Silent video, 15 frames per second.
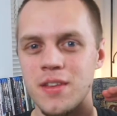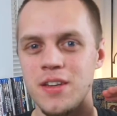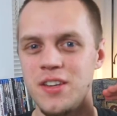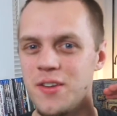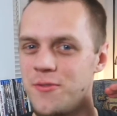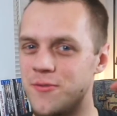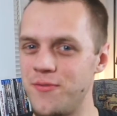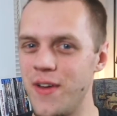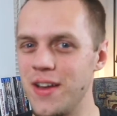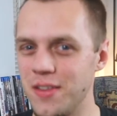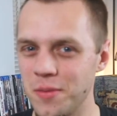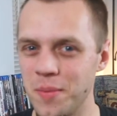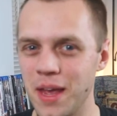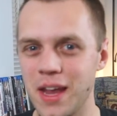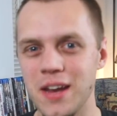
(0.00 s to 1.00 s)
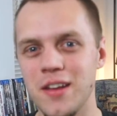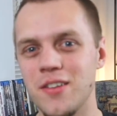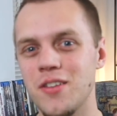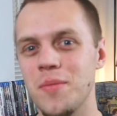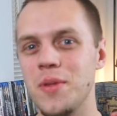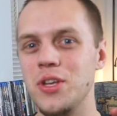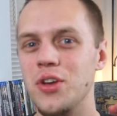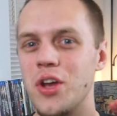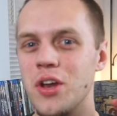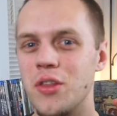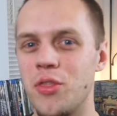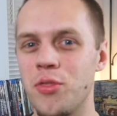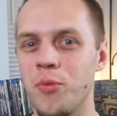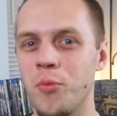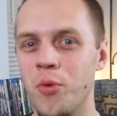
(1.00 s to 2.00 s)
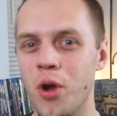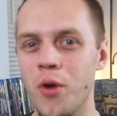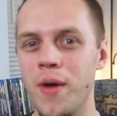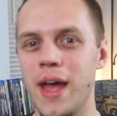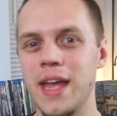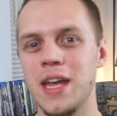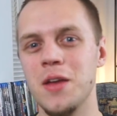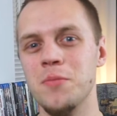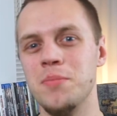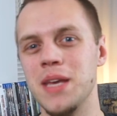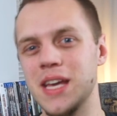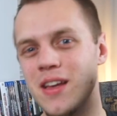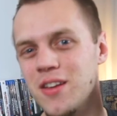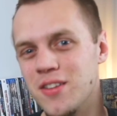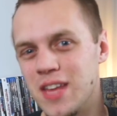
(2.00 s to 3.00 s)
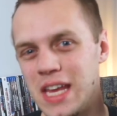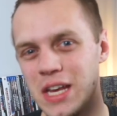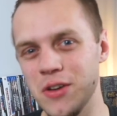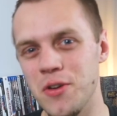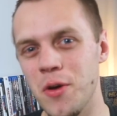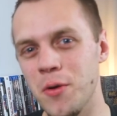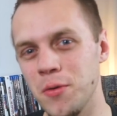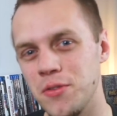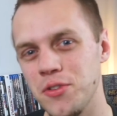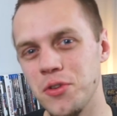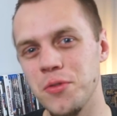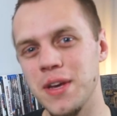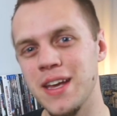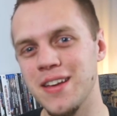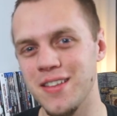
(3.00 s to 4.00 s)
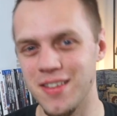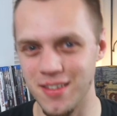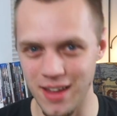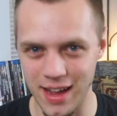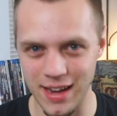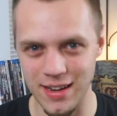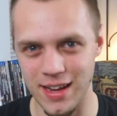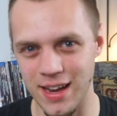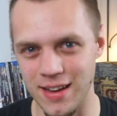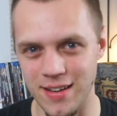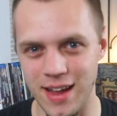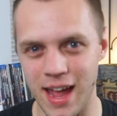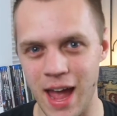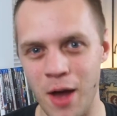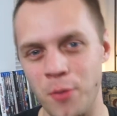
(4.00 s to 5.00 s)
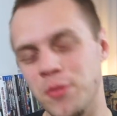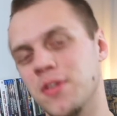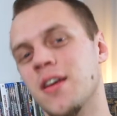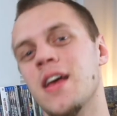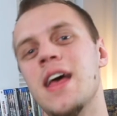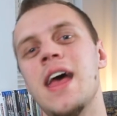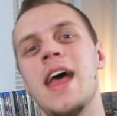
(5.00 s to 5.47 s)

defense mechanism that you can throw at him, because he knows you inside and out.